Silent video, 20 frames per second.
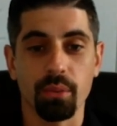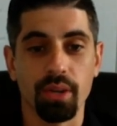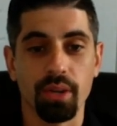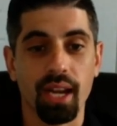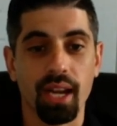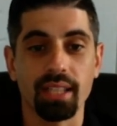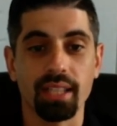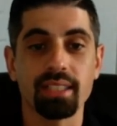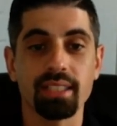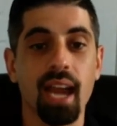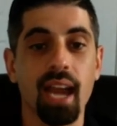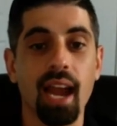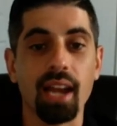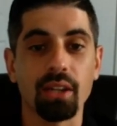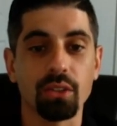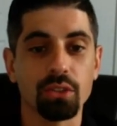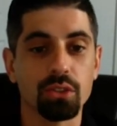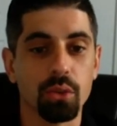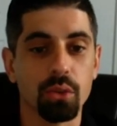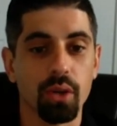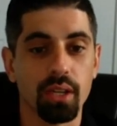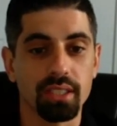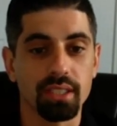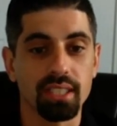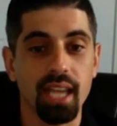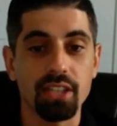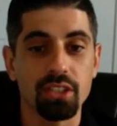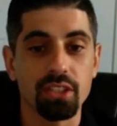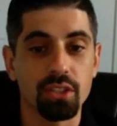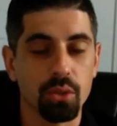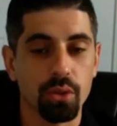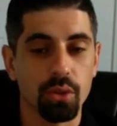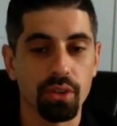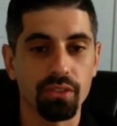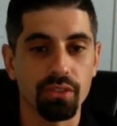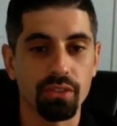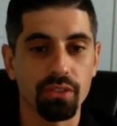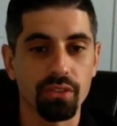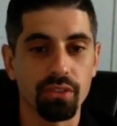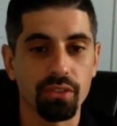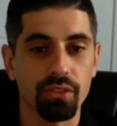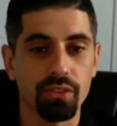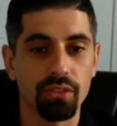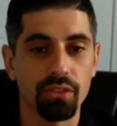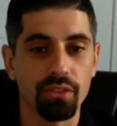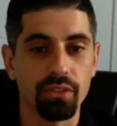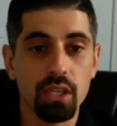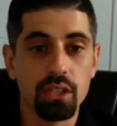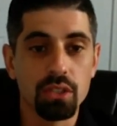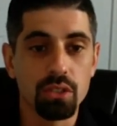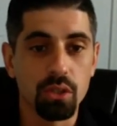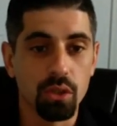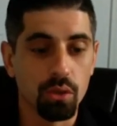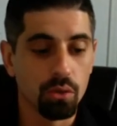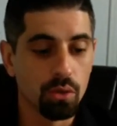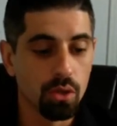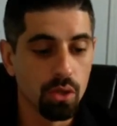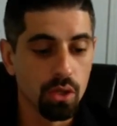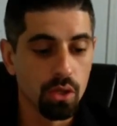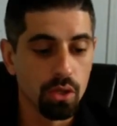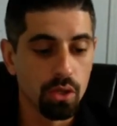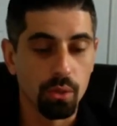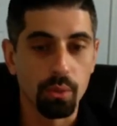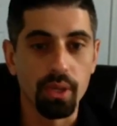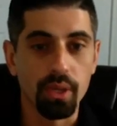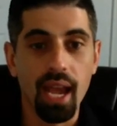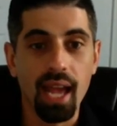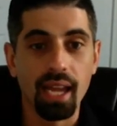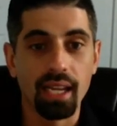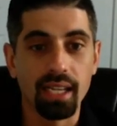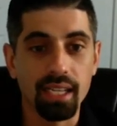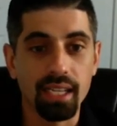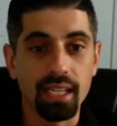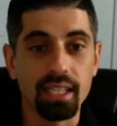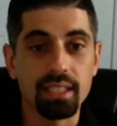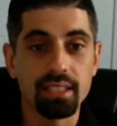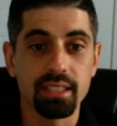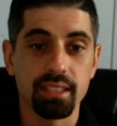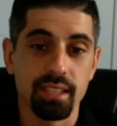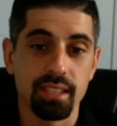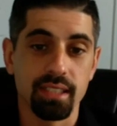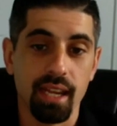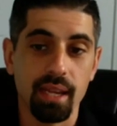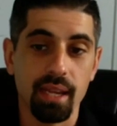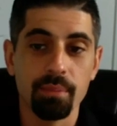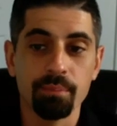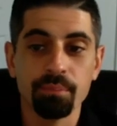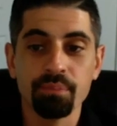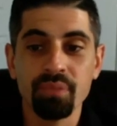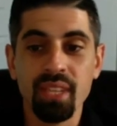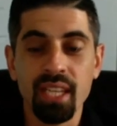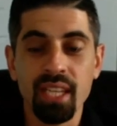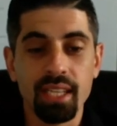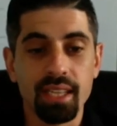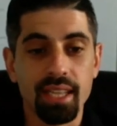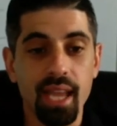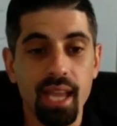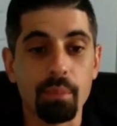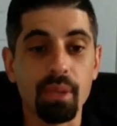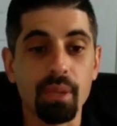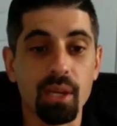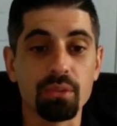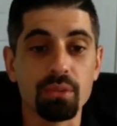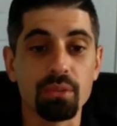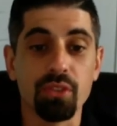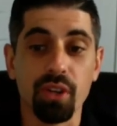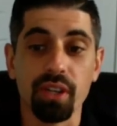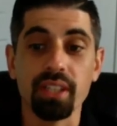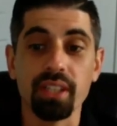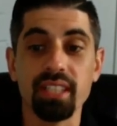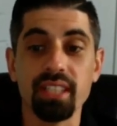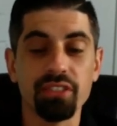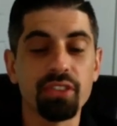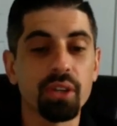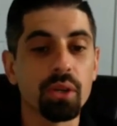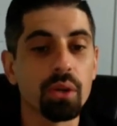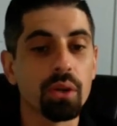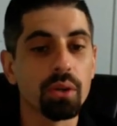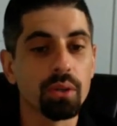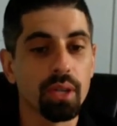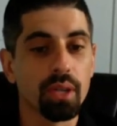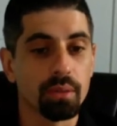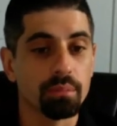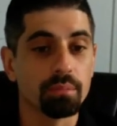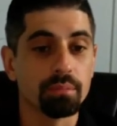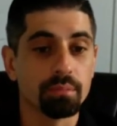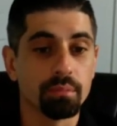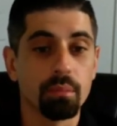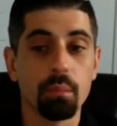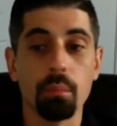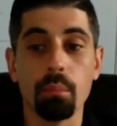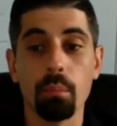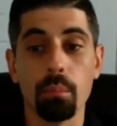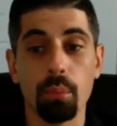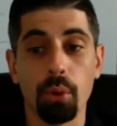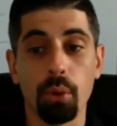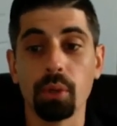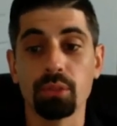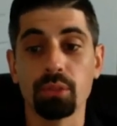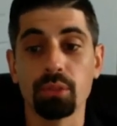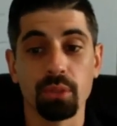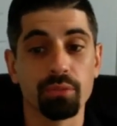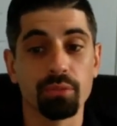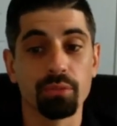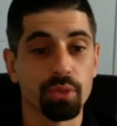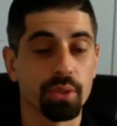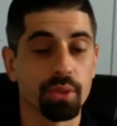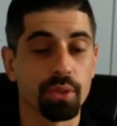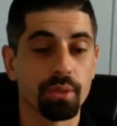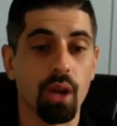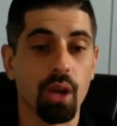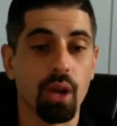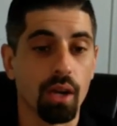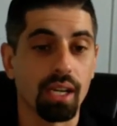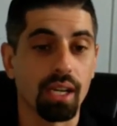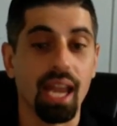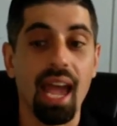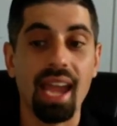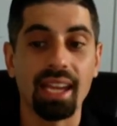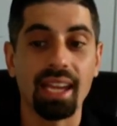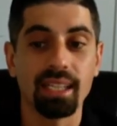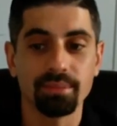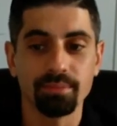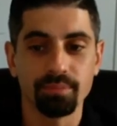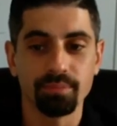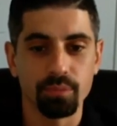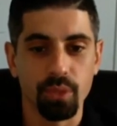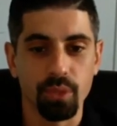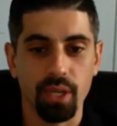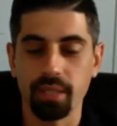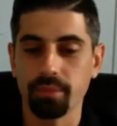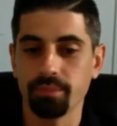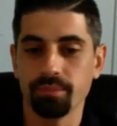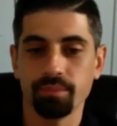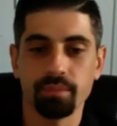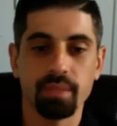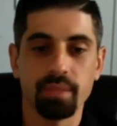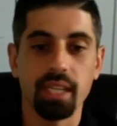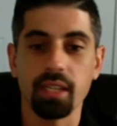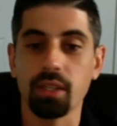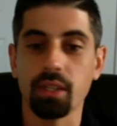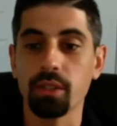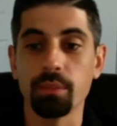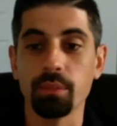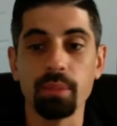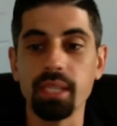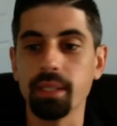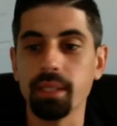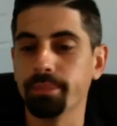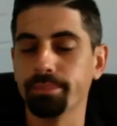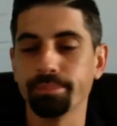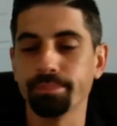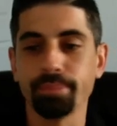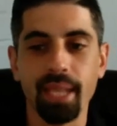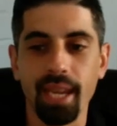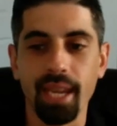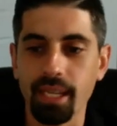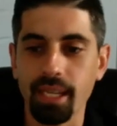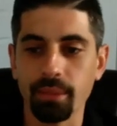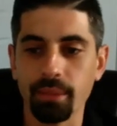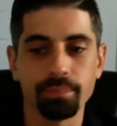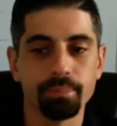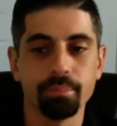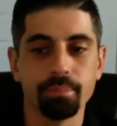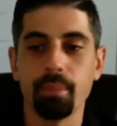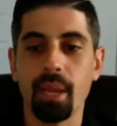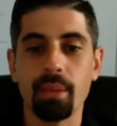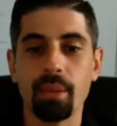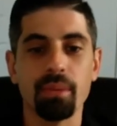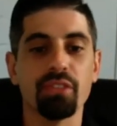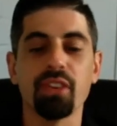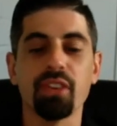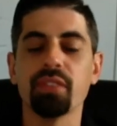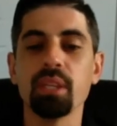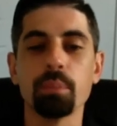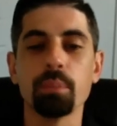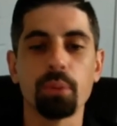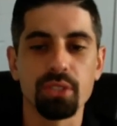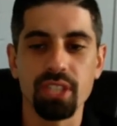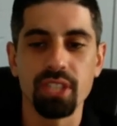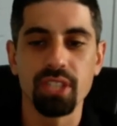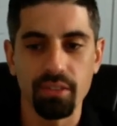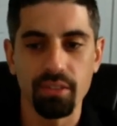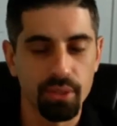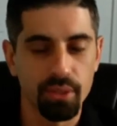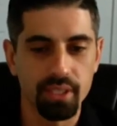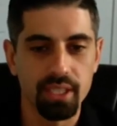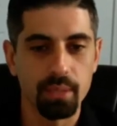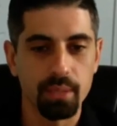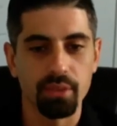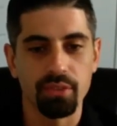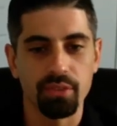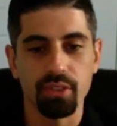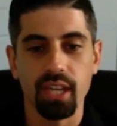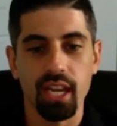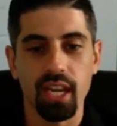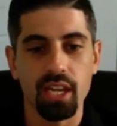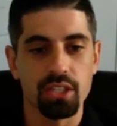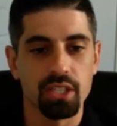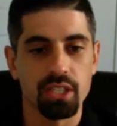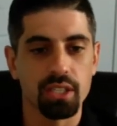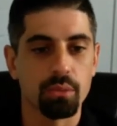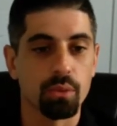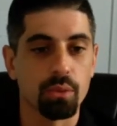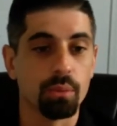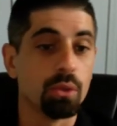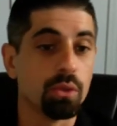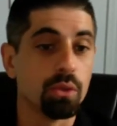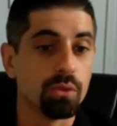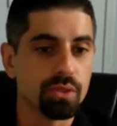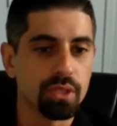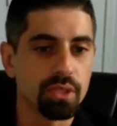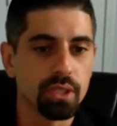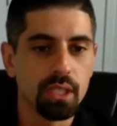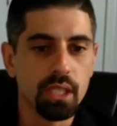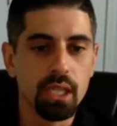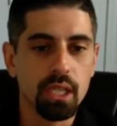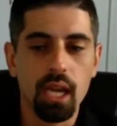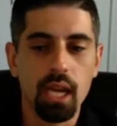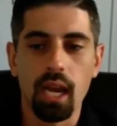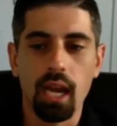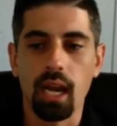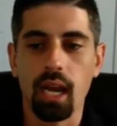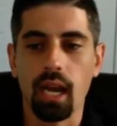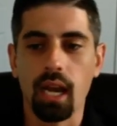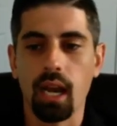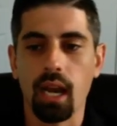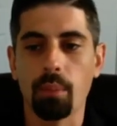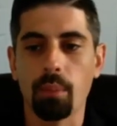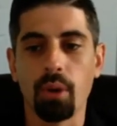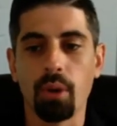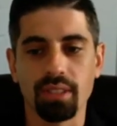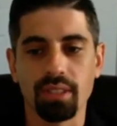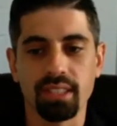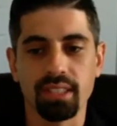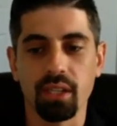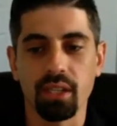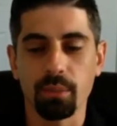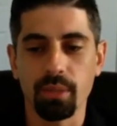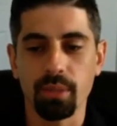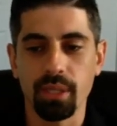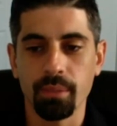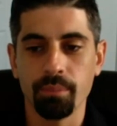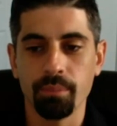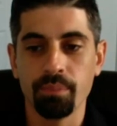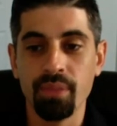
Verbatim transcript: We're not entitled to our statutory fees. So the reality is, is that that becomes very difficult and burdensome for our client, right? They could be getting maybe 50% of their indemnification removed uh, upon settlement.